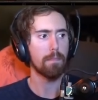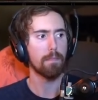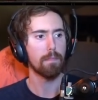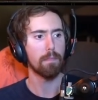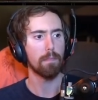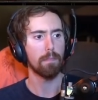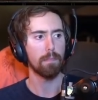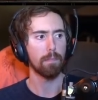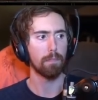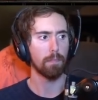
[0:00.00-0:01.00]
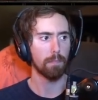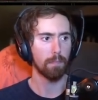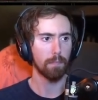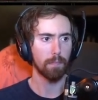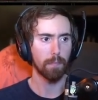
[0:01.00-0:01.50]

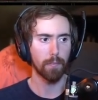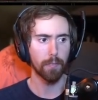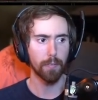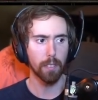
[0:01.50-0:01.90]
(silence)